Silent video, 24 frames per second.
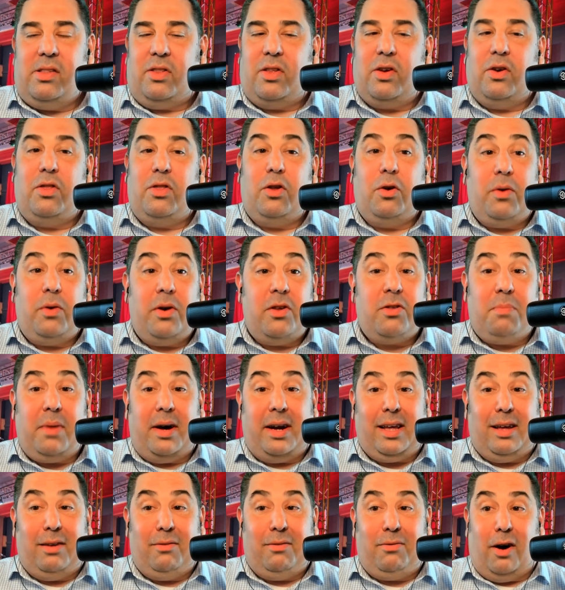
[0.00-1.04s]
There is
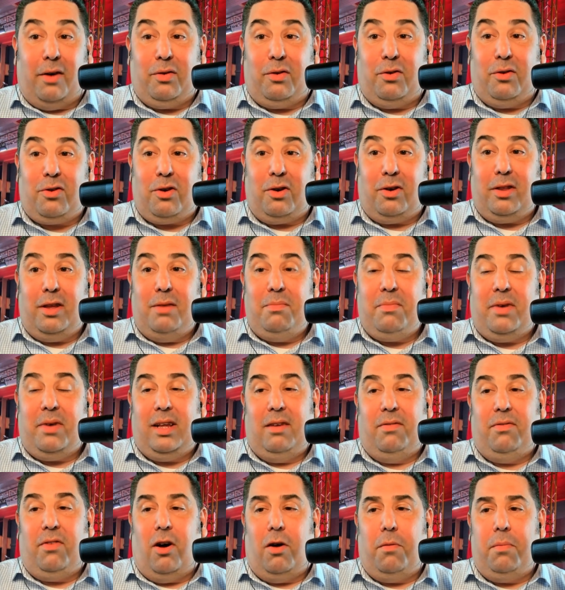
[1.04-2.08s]
money involved. There's certainly money
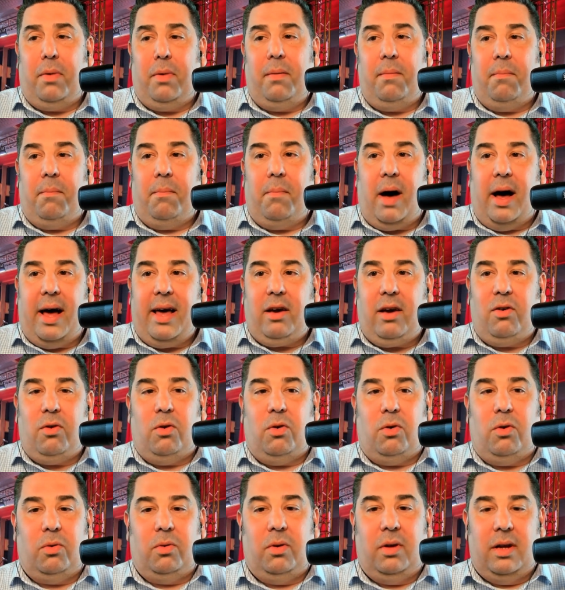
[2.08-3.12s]
involved, but my
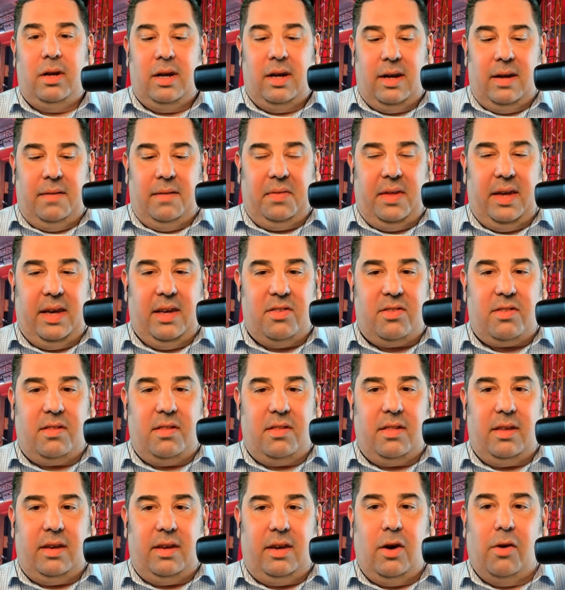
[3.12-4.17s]
goal is,
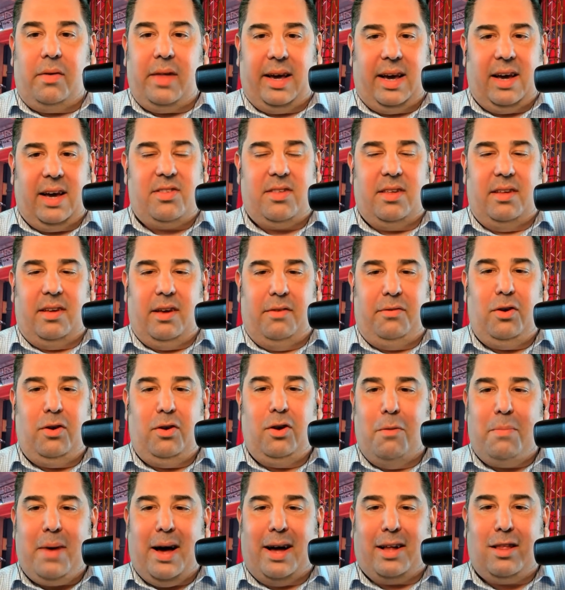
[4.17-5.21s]
like if you
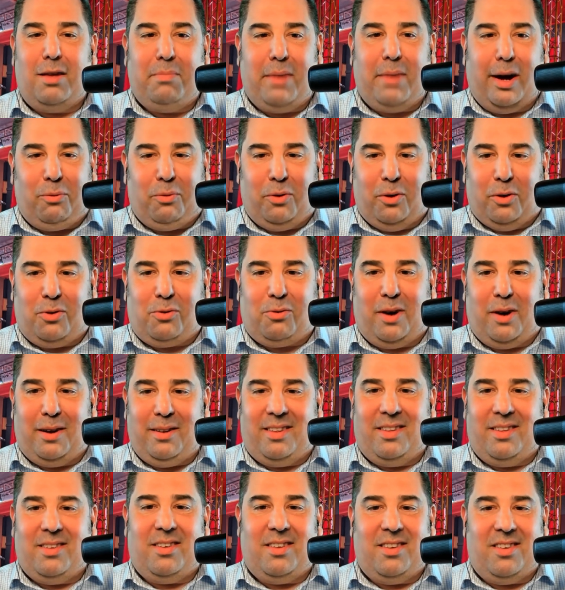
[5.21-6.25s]
go back to my roots, right?
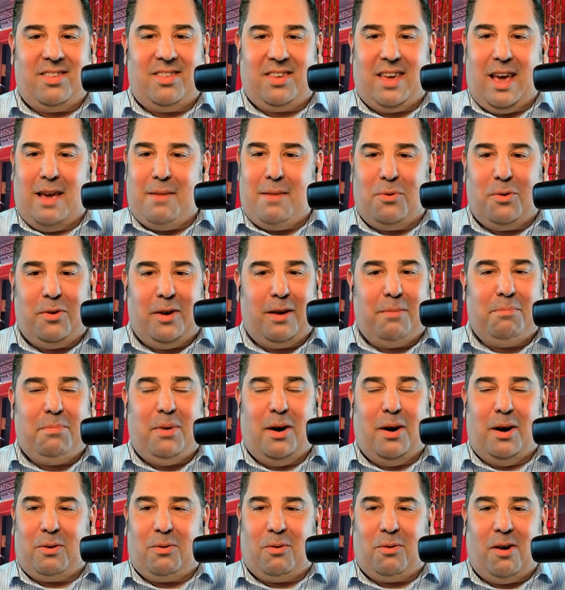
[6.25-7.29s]
Skateboarding,
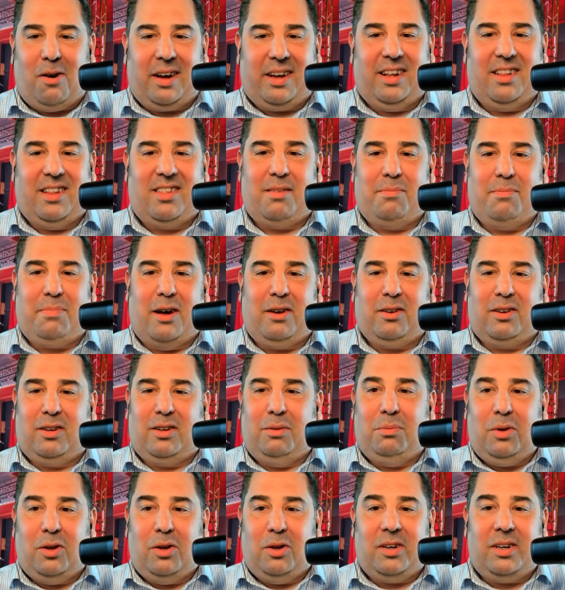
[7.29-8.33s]
punk rock, it's about
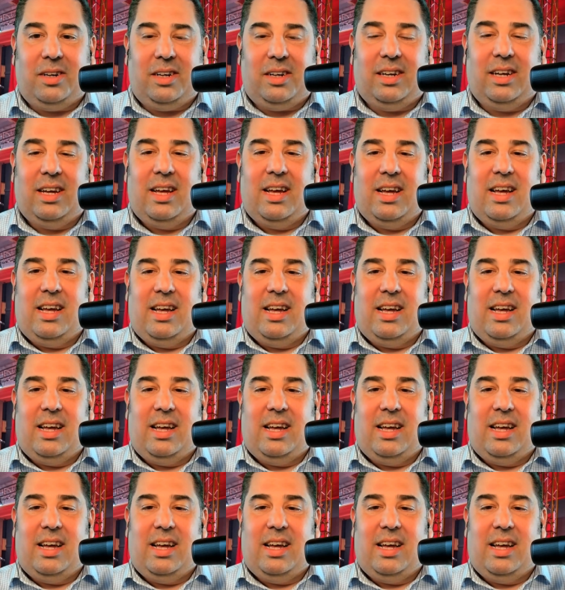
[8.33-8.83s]
community.